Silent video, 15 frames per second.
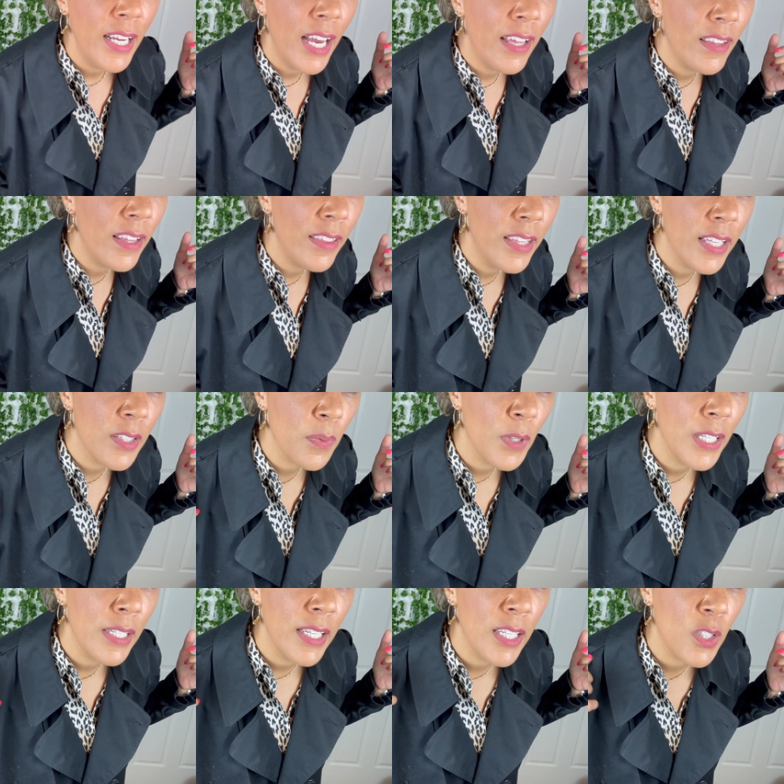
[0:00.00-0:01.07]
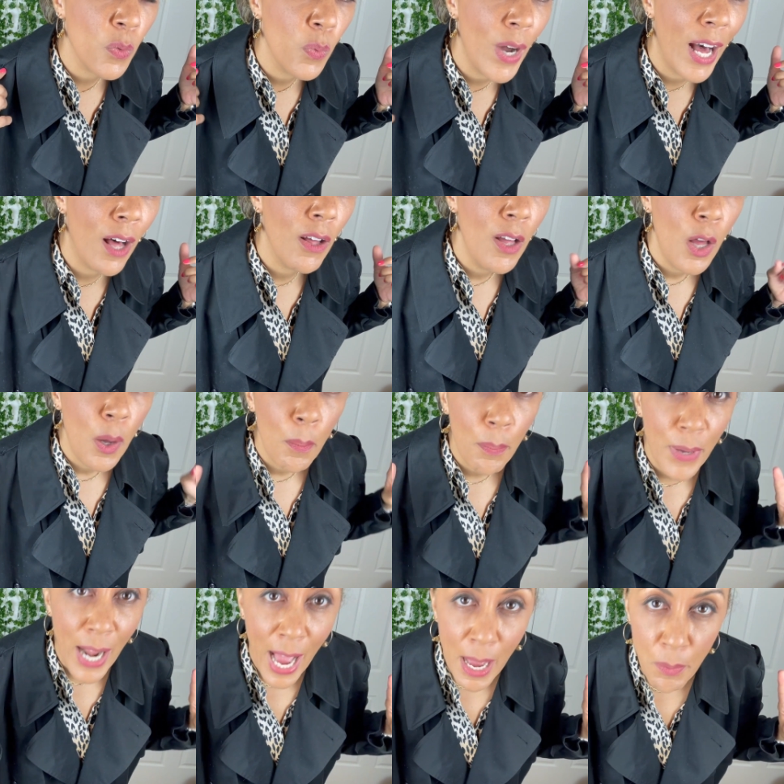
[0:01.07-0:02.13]
and then this one as well.
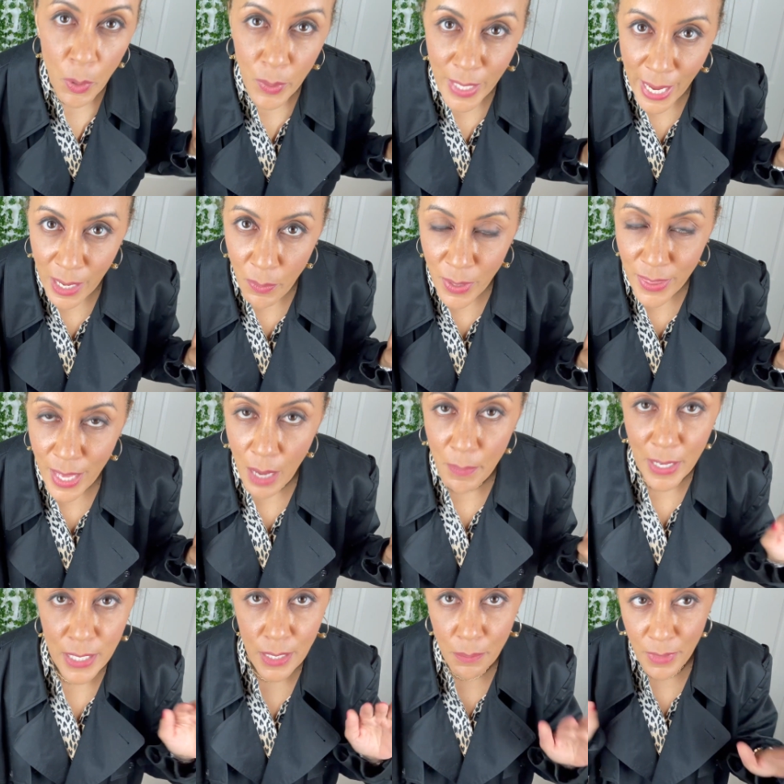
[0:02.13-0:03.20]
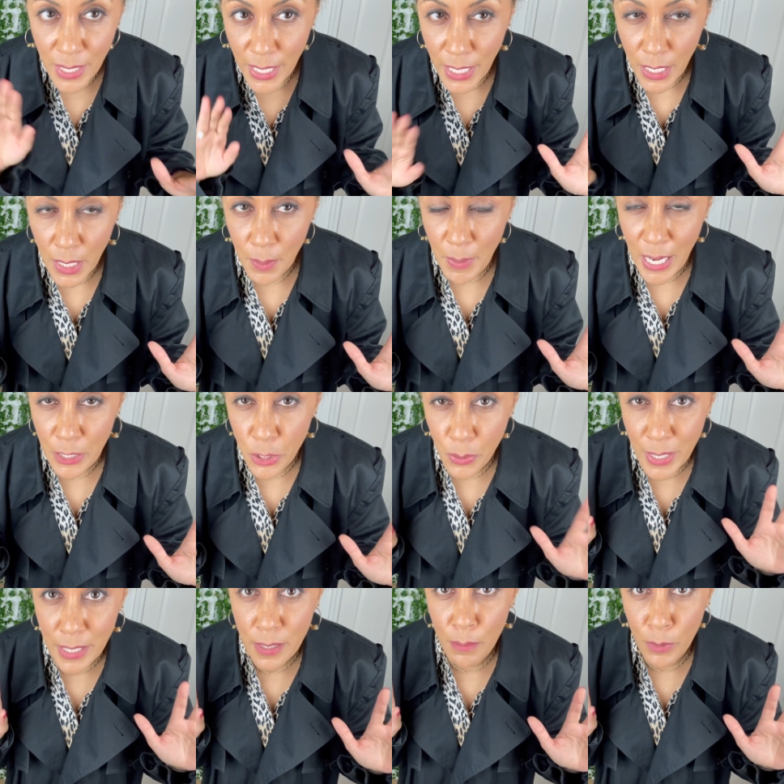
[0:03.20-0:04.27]
But I'm okay with that because I'm thinking about
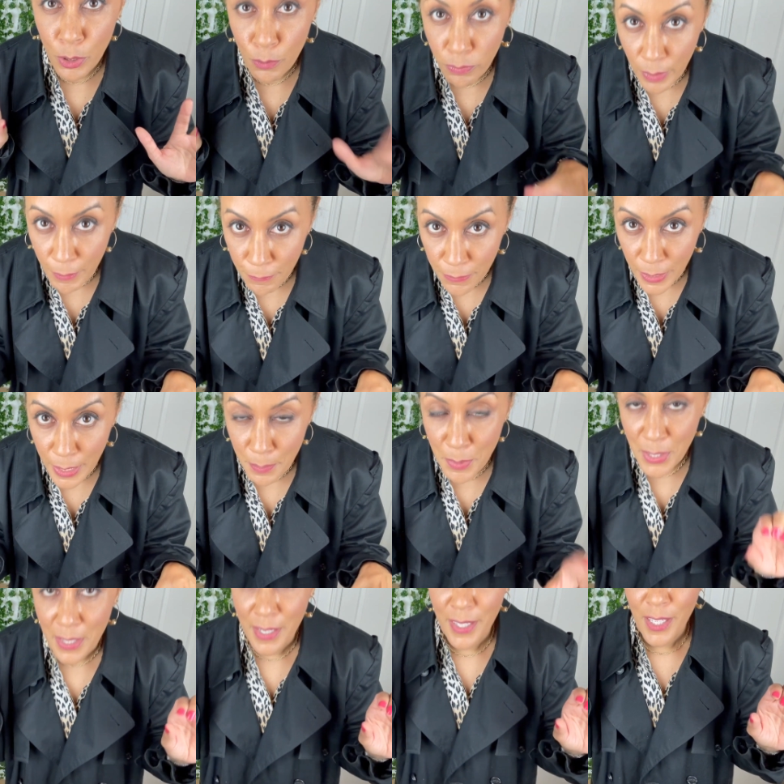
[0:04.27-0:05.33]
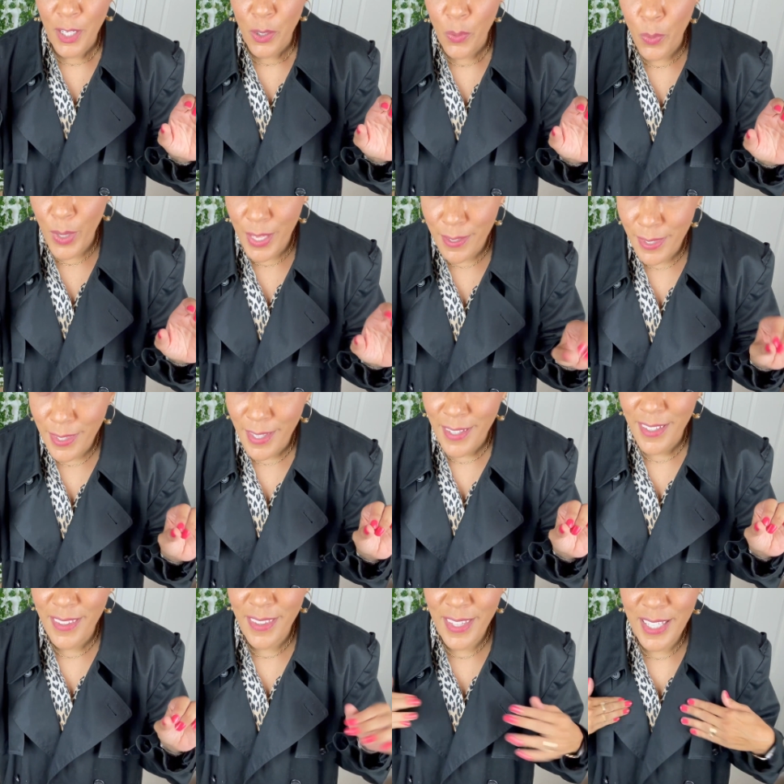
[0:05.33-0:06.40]
doing some thrift flips with
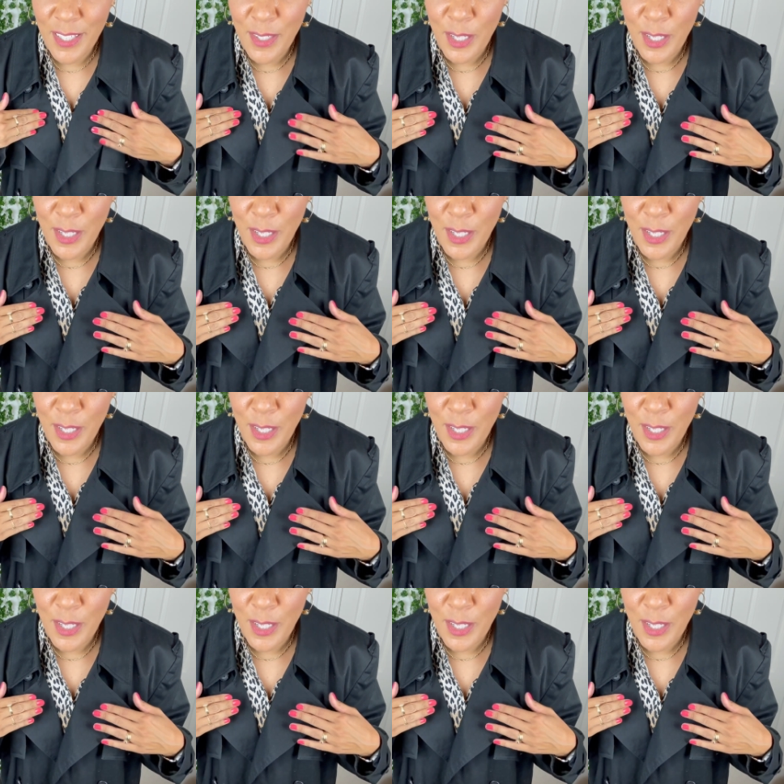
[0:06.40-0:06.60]
this